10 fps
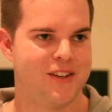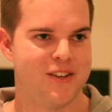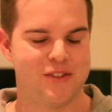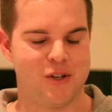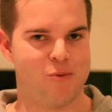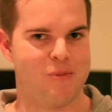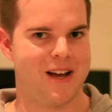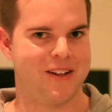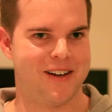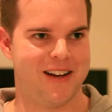single
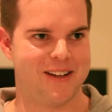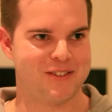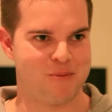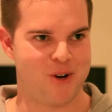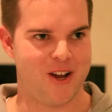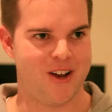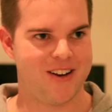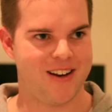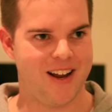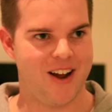male in a house on my
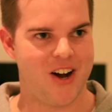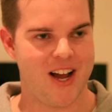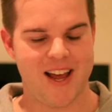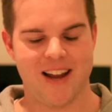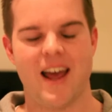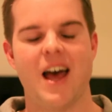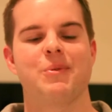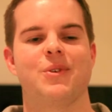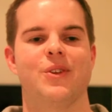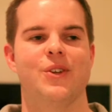own, I had
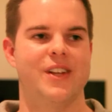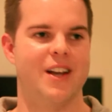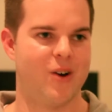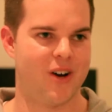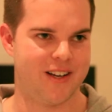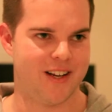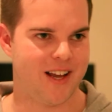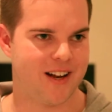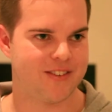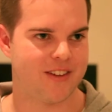absolutely no idea
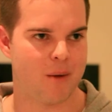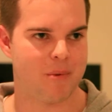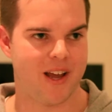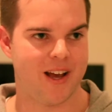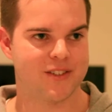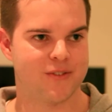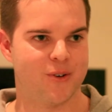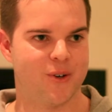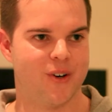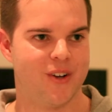how to set up a house
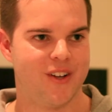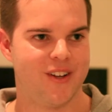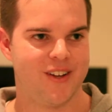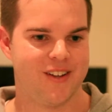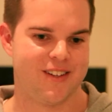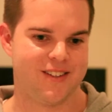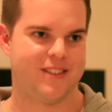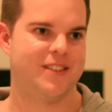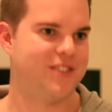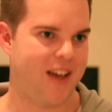for
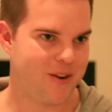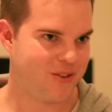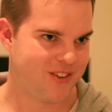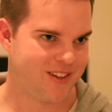sale.